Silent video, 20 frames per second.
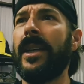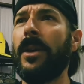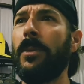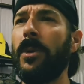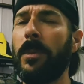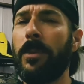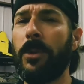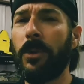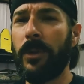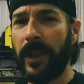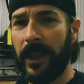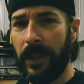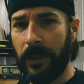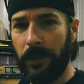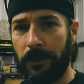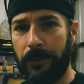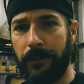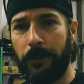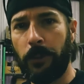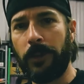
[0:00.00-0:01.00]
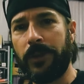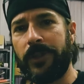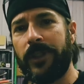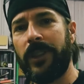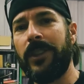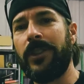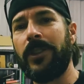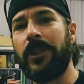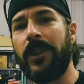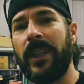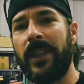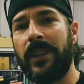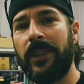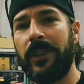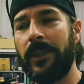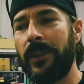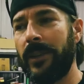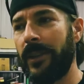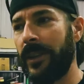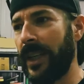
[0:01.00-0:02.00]
can we pull that little 4-cylinder out
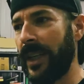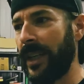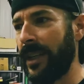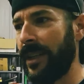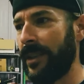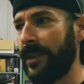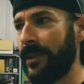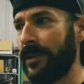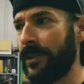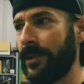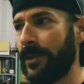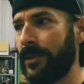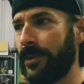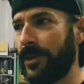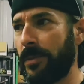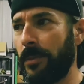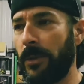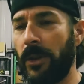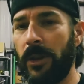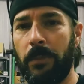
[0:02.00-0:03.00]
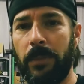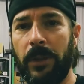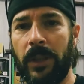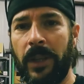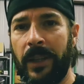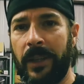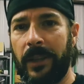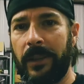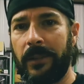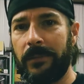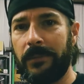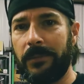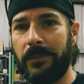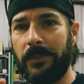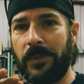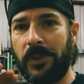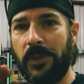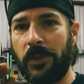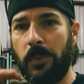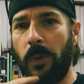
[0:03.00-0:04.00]
of there and small
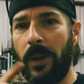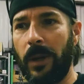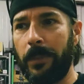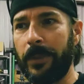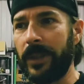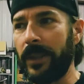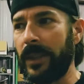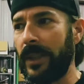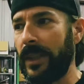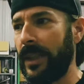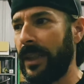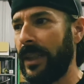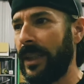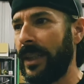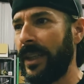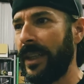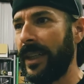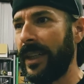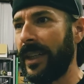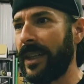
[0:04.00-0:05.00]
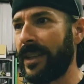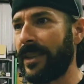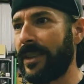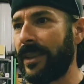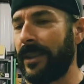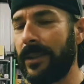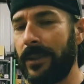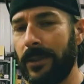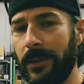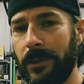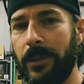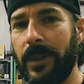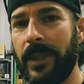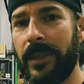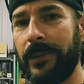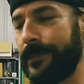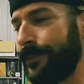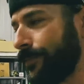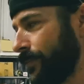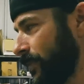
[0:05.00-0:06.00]
block swap it? And I said, you know
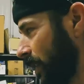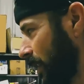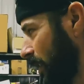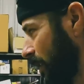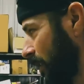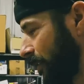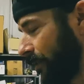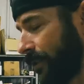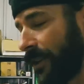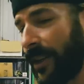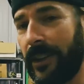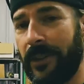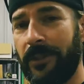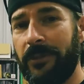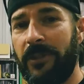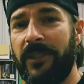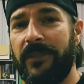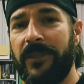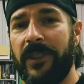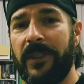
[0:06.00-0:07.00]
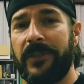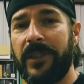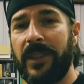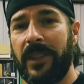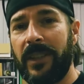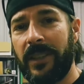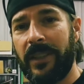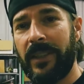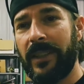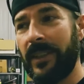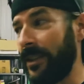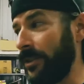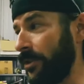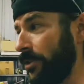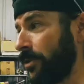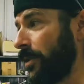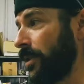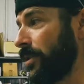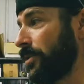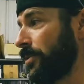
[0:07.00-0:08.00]
what? We've got a 350 and
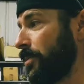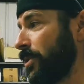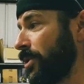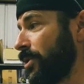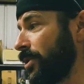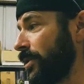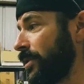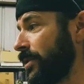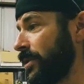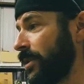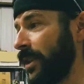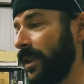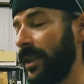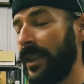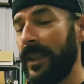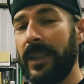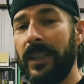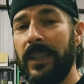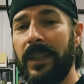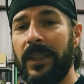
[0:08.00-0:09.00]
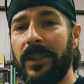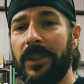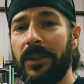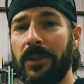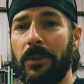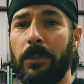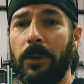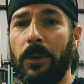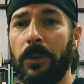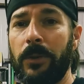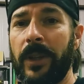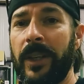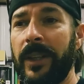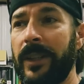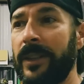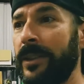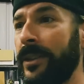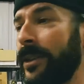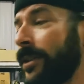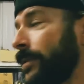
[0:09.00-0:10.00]
a transmission that'll bolt
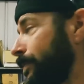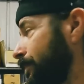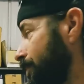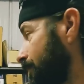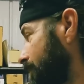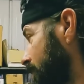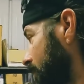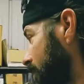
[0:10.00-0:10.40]
right in there.